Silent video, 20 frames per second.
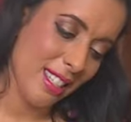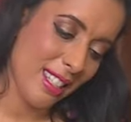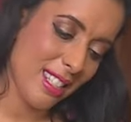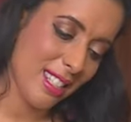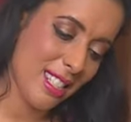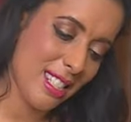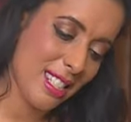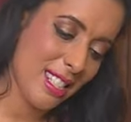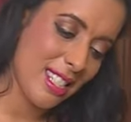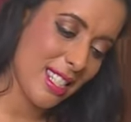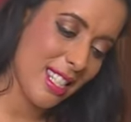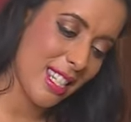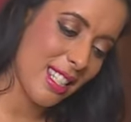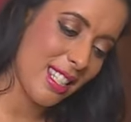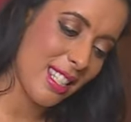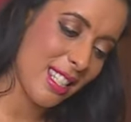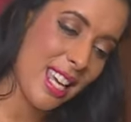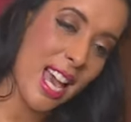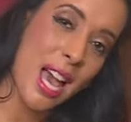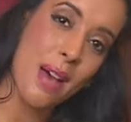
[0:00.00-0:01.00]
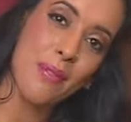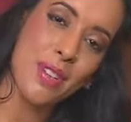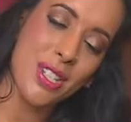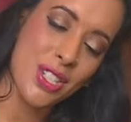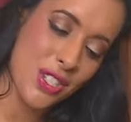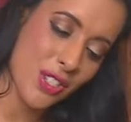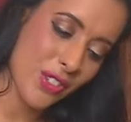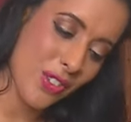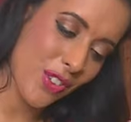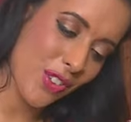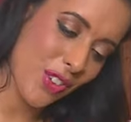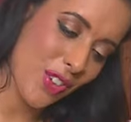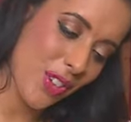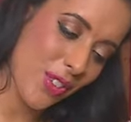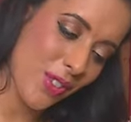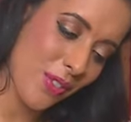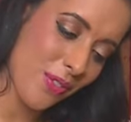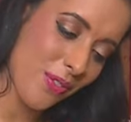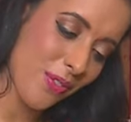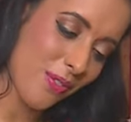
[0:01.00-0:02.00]
Stir the cabbage
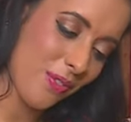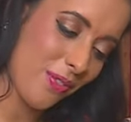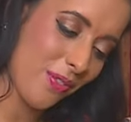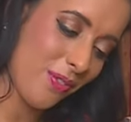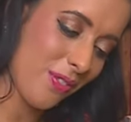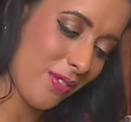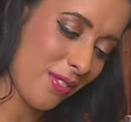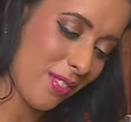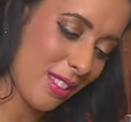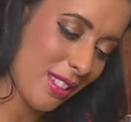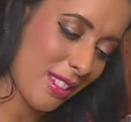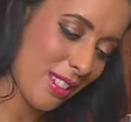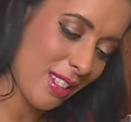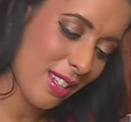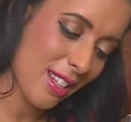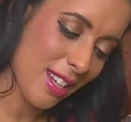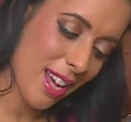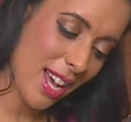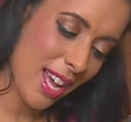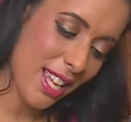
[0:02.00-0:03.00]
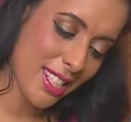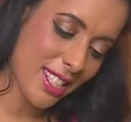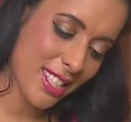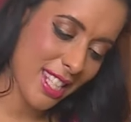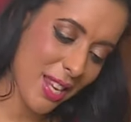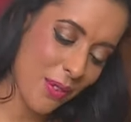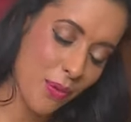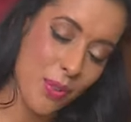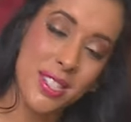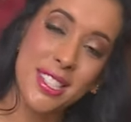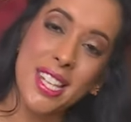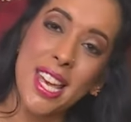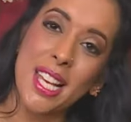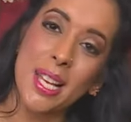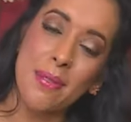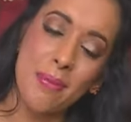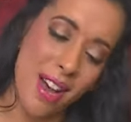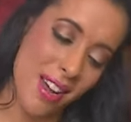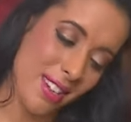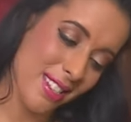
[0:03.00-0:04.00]
through. Safe will take
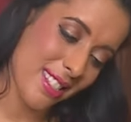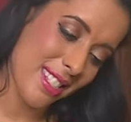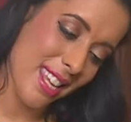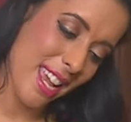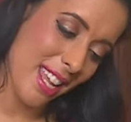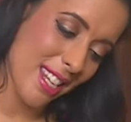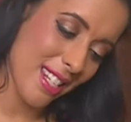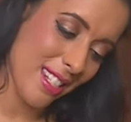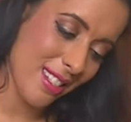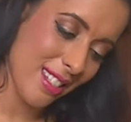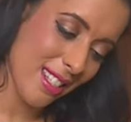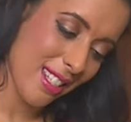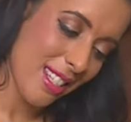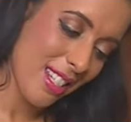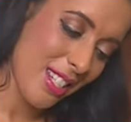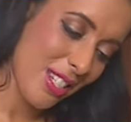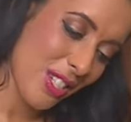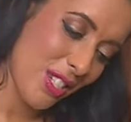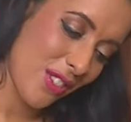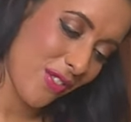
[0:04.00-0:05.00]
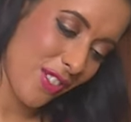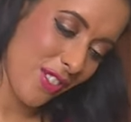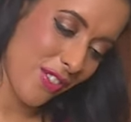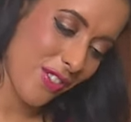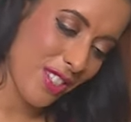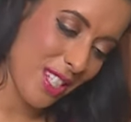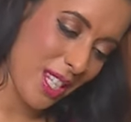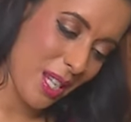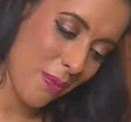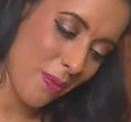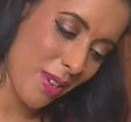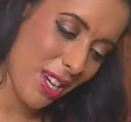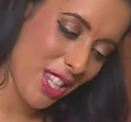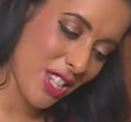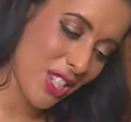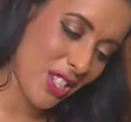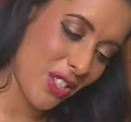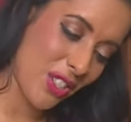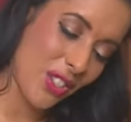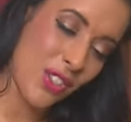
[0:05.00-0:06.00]
about 10 to 15
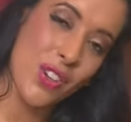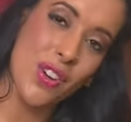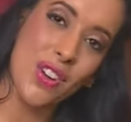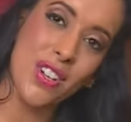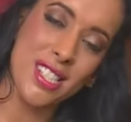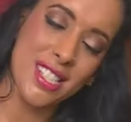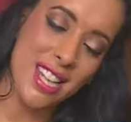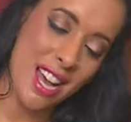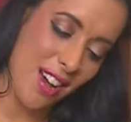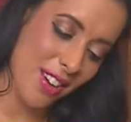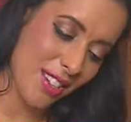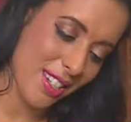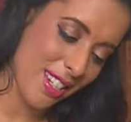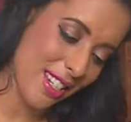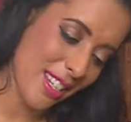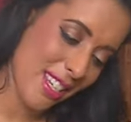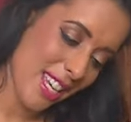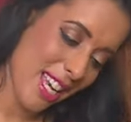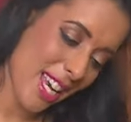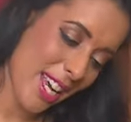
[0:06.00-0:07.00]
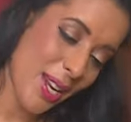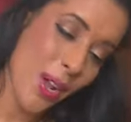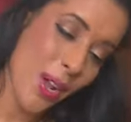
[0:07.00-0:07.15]
minutes to cook down and